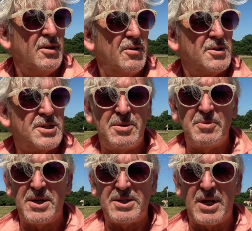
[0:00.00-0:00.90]
see
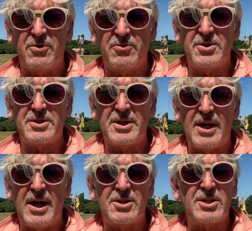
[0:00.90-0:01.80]
myself as
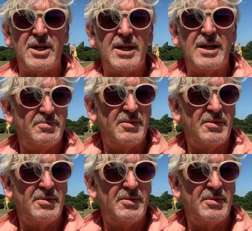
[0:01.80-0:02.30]
actually